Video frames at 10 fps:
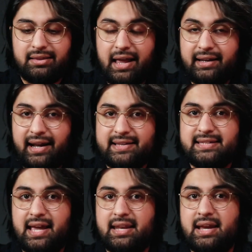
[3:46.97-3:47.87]
Like I
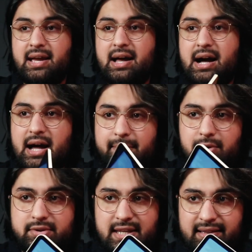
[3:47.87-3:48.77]
said, I'm
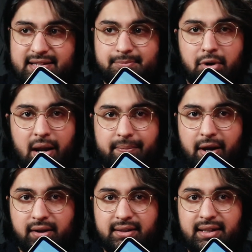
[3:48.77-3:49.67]
using this
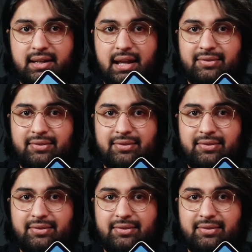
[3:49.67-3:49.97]
primarily